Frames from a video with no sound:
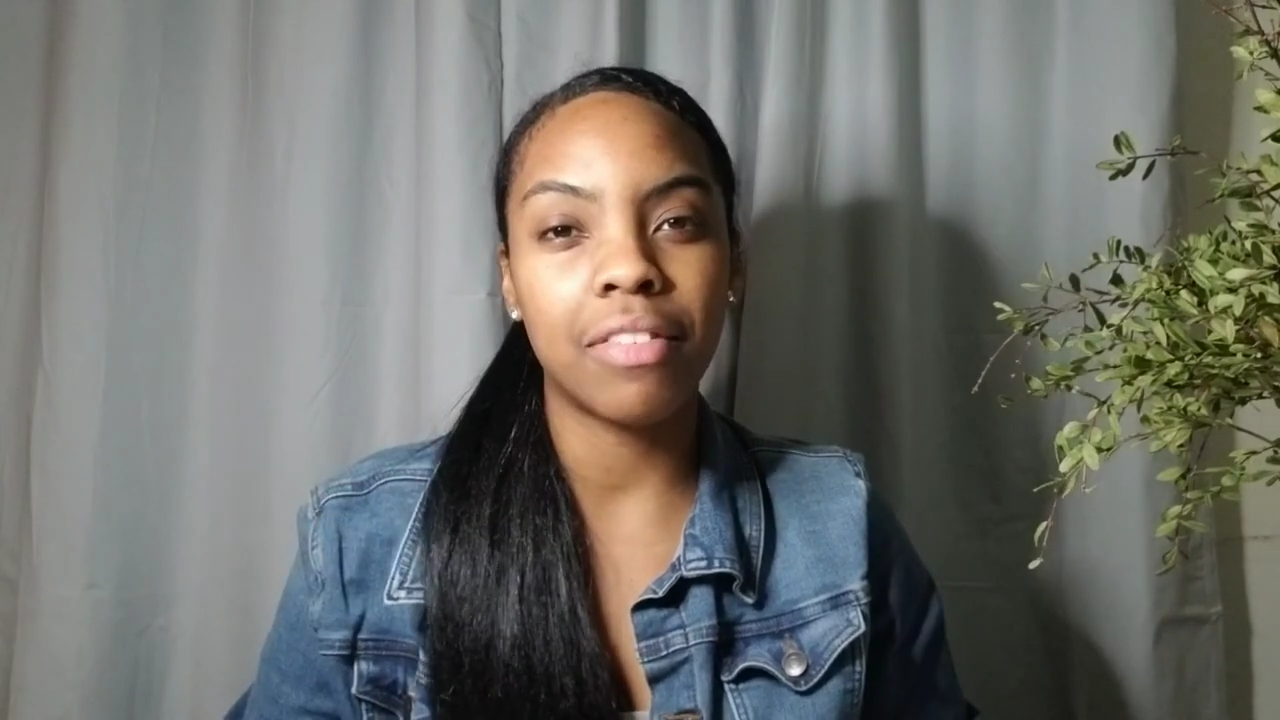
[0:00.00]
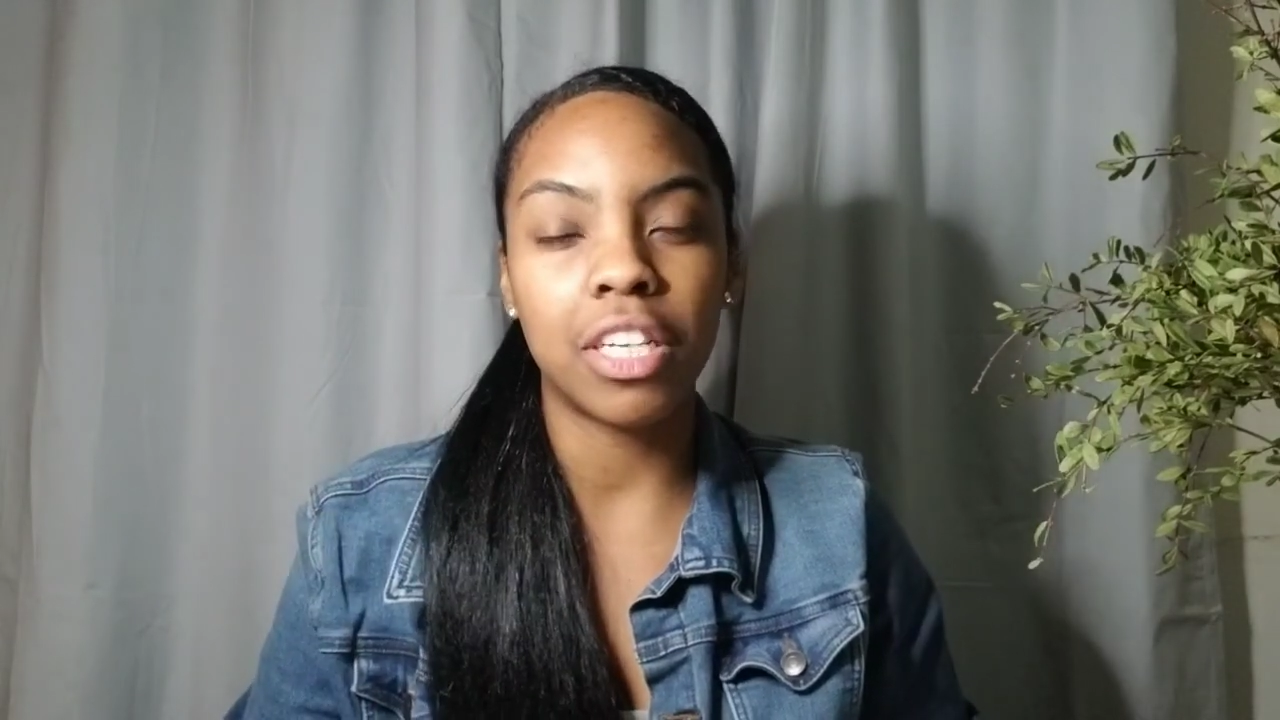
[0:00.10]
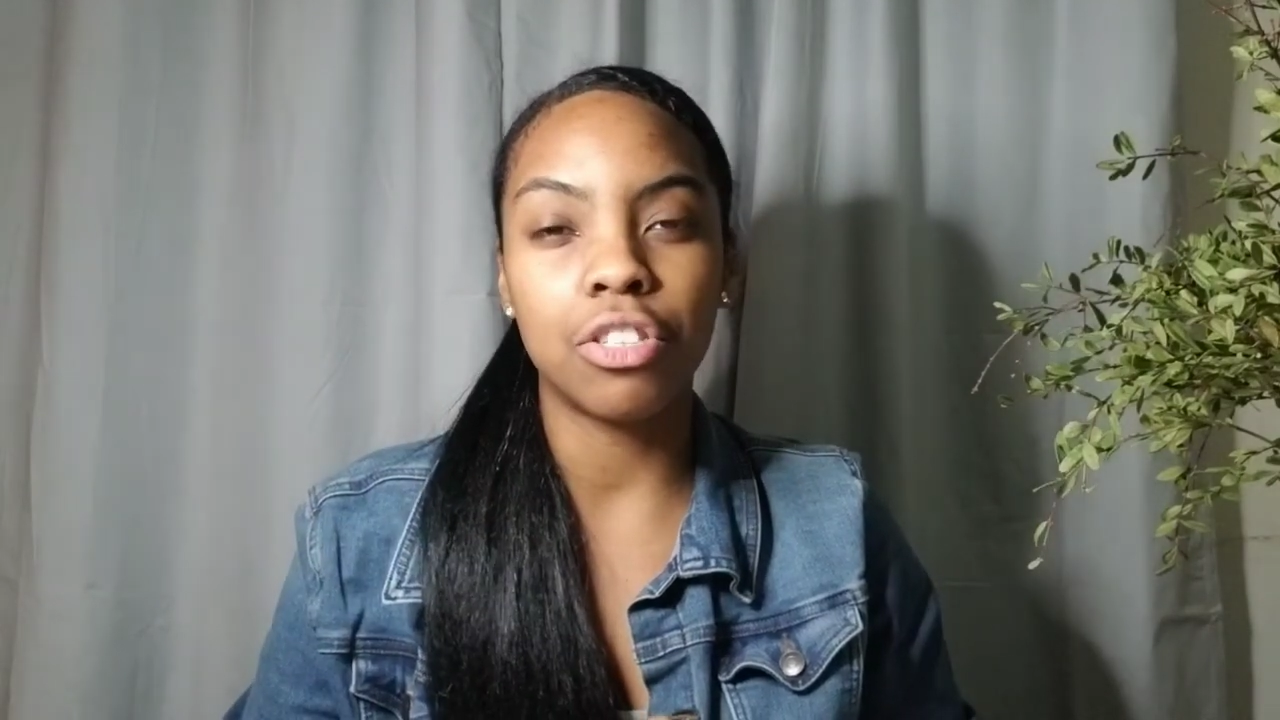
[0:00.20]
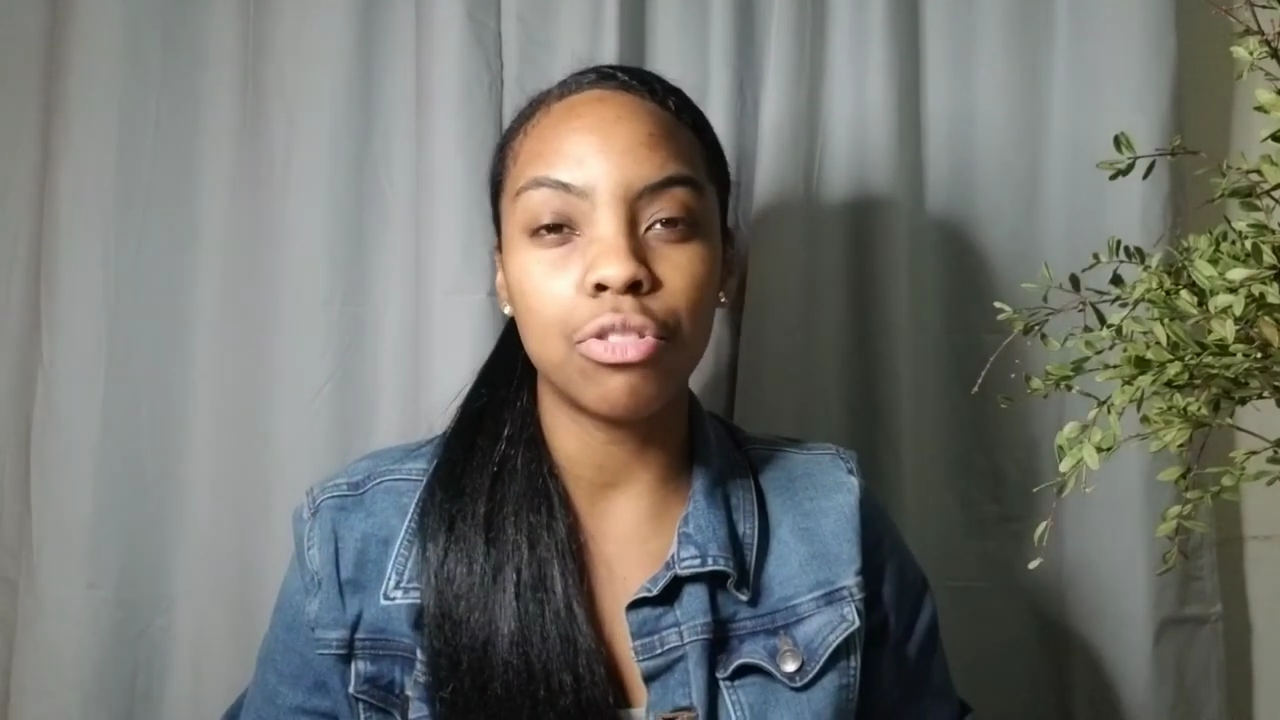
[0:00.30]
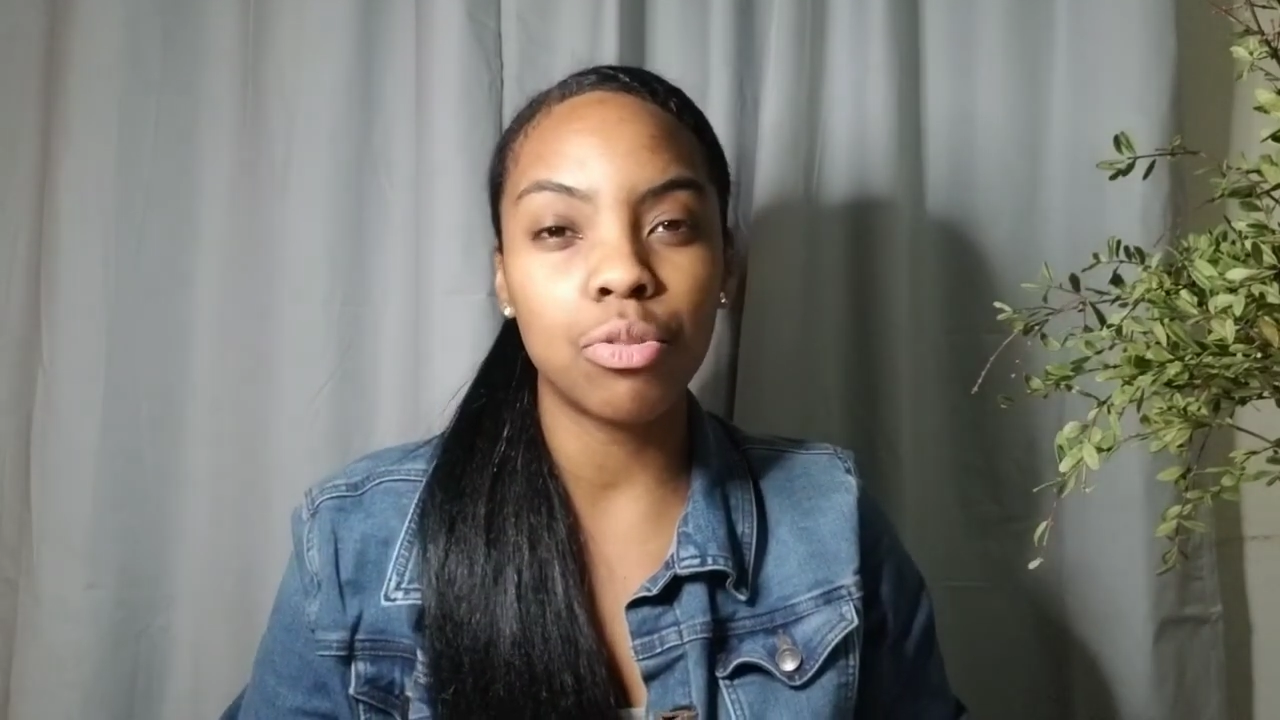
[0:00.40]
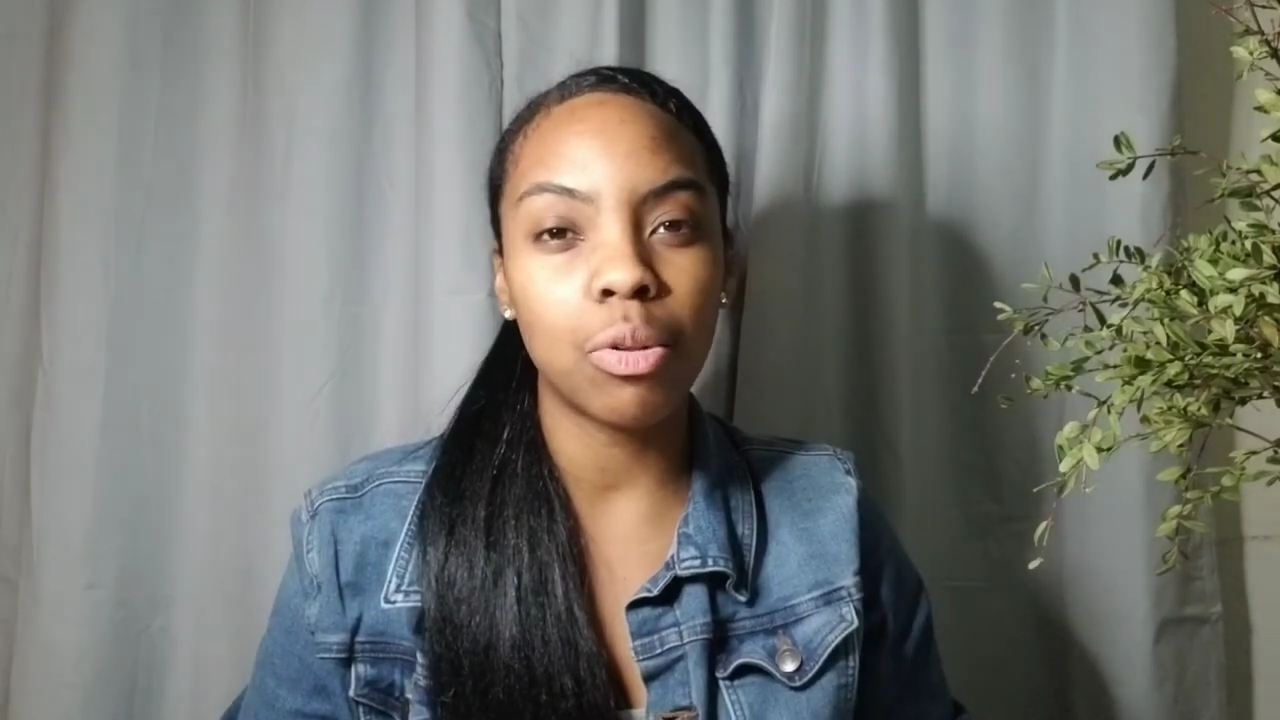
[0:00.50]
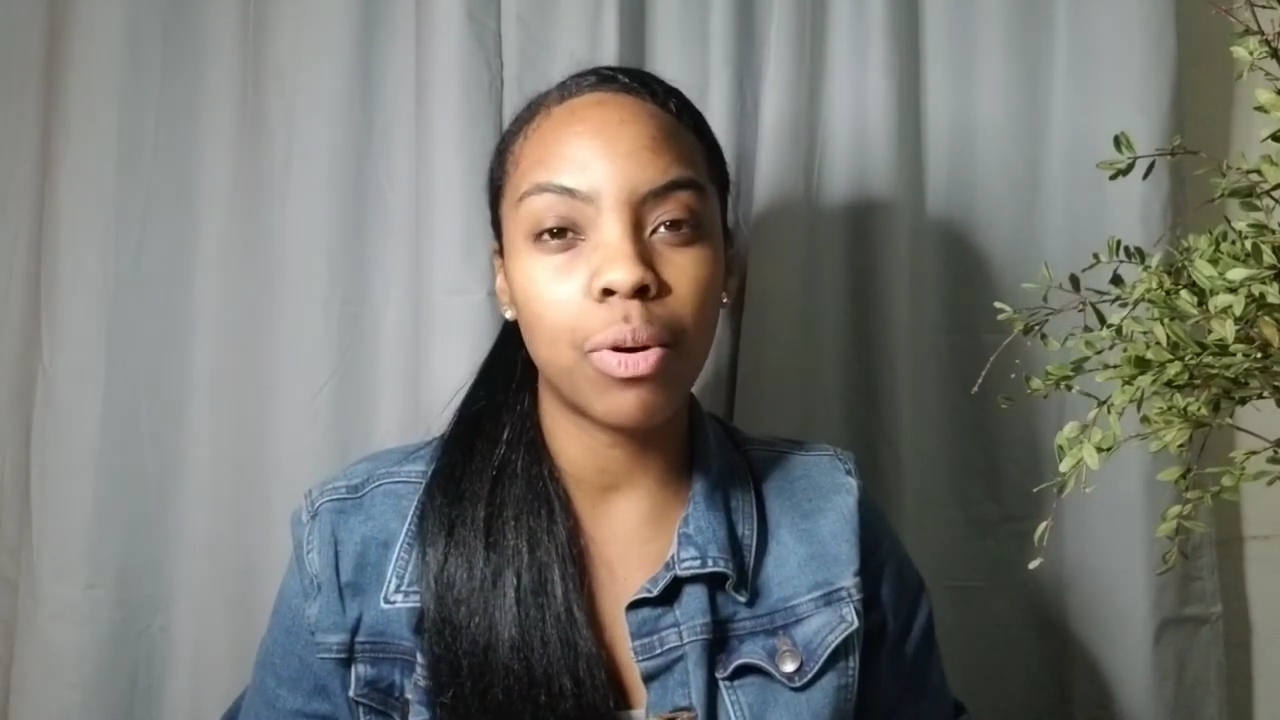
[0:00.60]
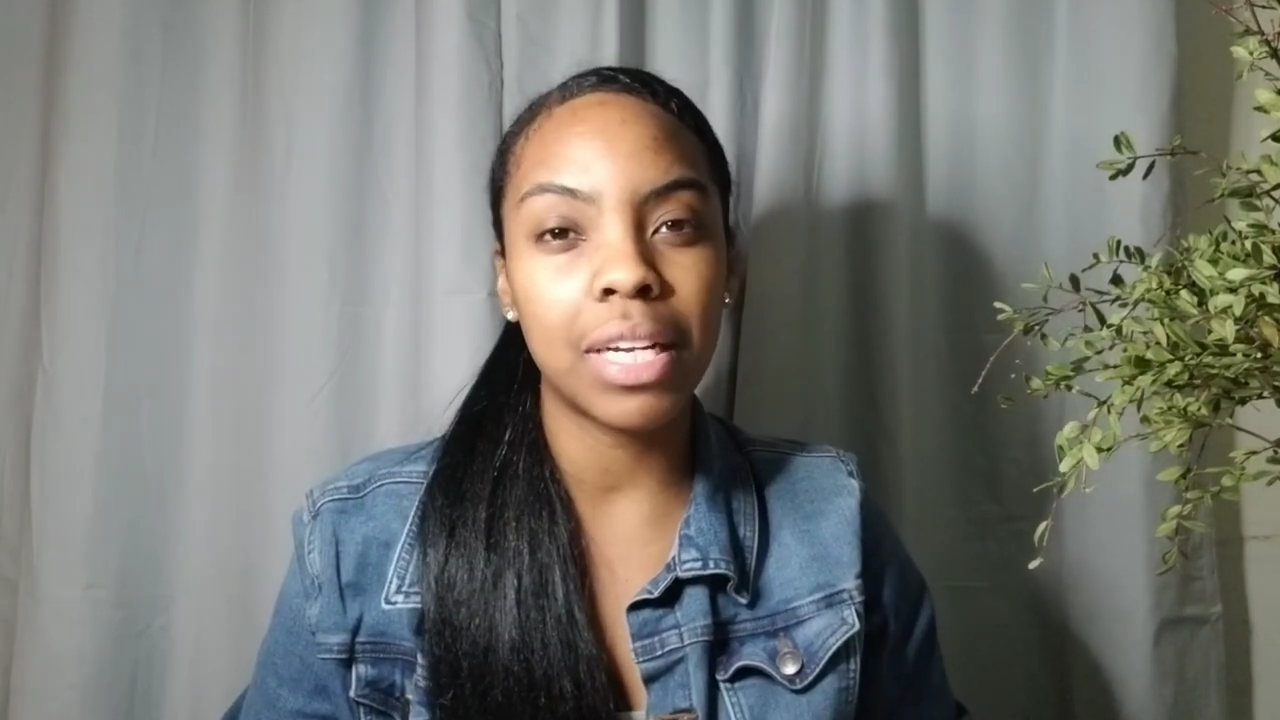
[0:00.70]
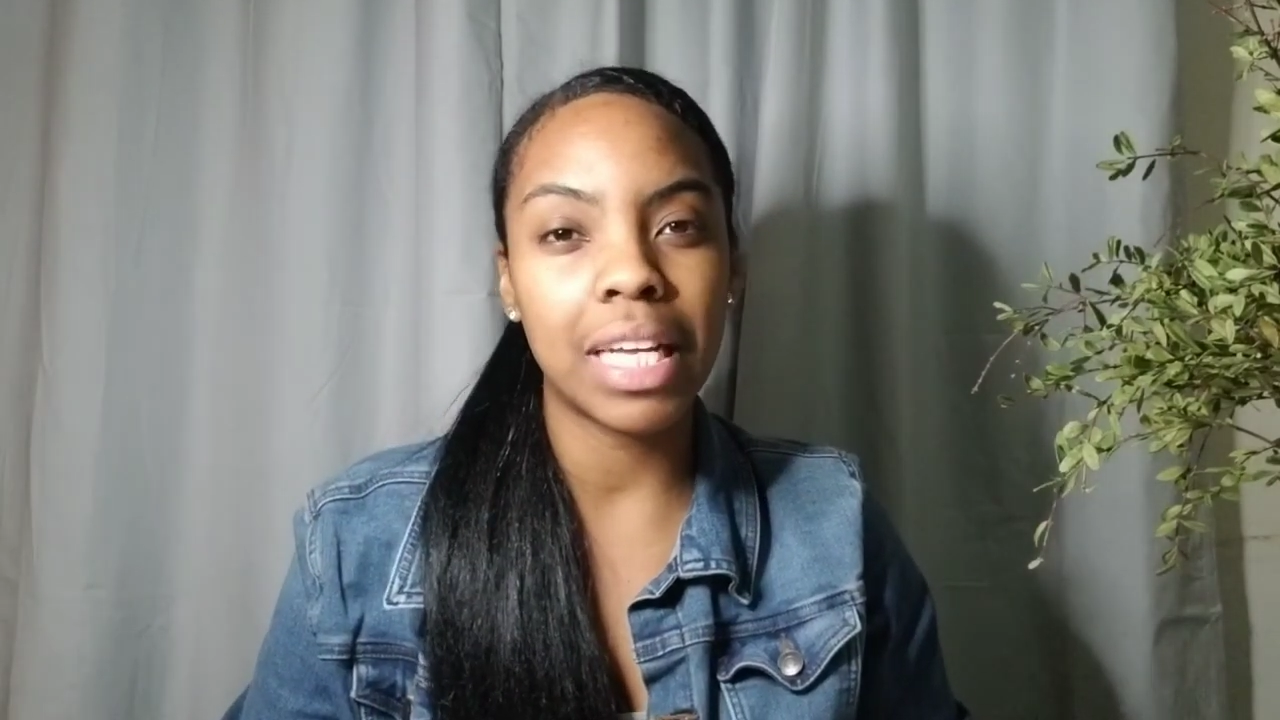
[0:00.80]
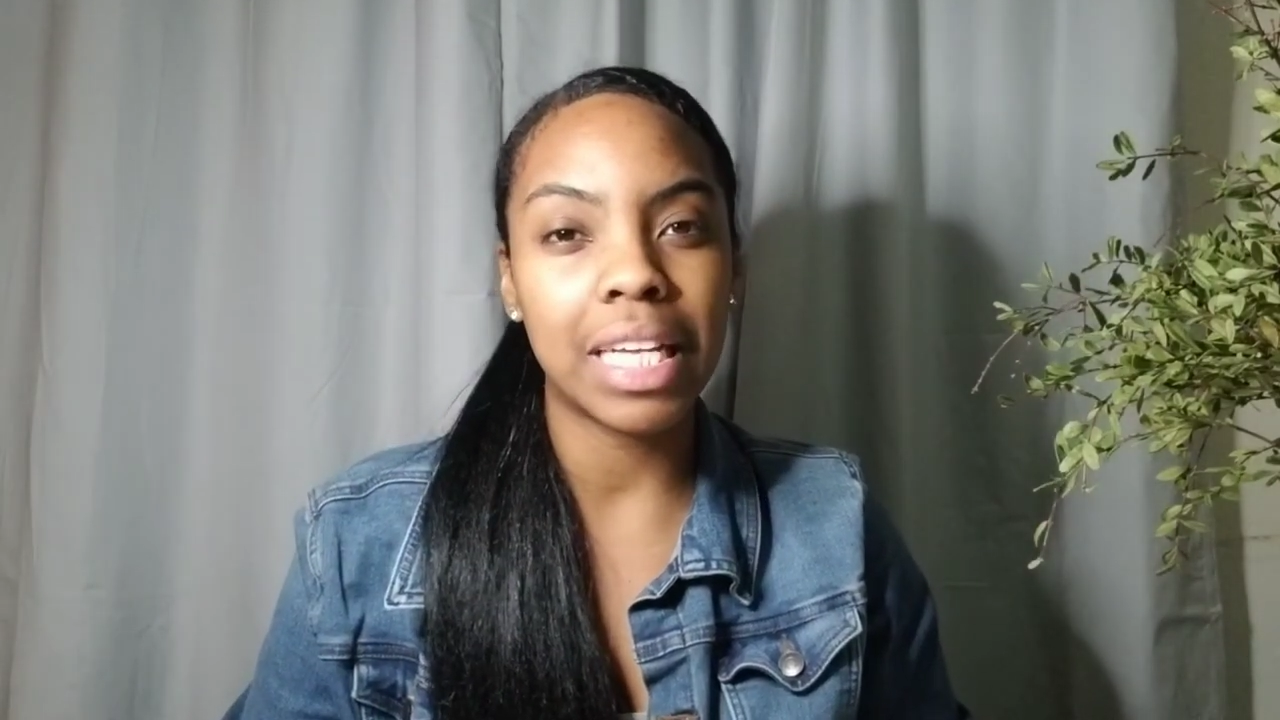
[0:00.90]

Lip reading: unusual one.